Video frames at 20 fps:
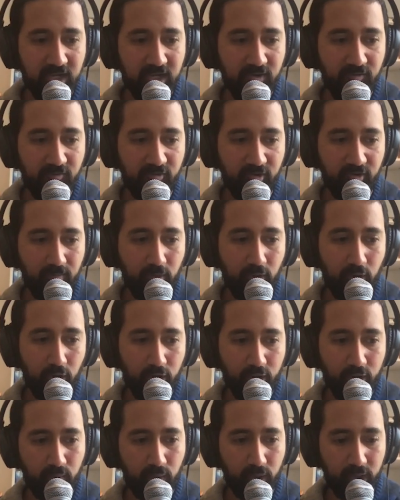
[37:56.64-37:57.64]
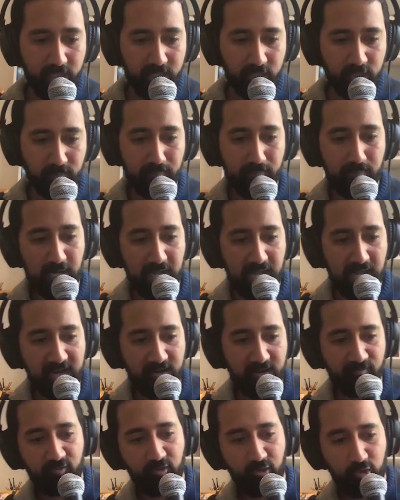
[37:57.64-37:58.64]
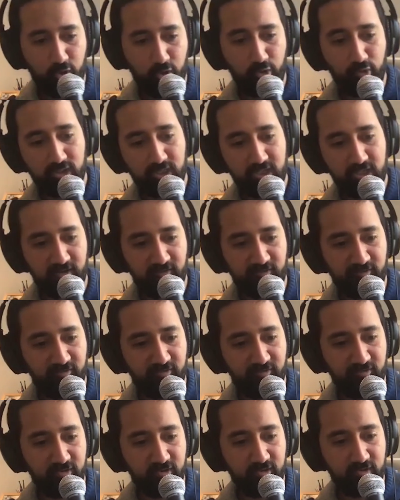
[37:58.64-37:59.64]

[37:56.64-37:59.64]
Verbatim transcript: from not wanting to plan for new stuff